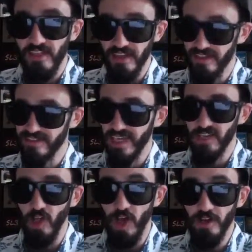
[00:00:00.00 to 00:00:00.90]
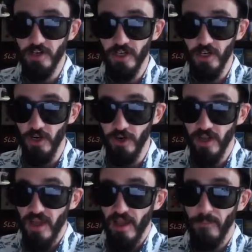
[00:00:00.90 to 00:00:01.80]
They did take longer to
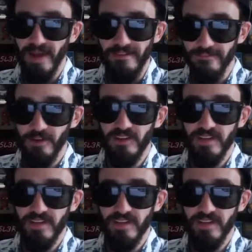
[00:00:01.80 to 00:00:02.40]
earn, but I feel